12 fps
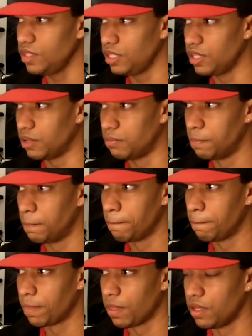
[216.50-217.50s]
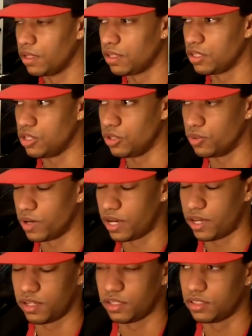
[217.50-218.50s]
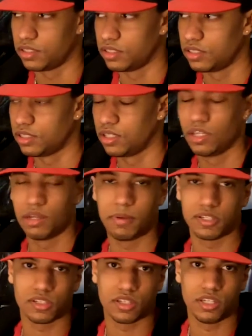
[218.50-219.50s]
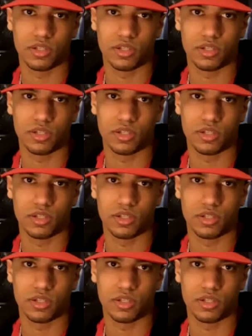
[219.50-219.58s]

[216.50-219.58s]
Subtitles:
you basically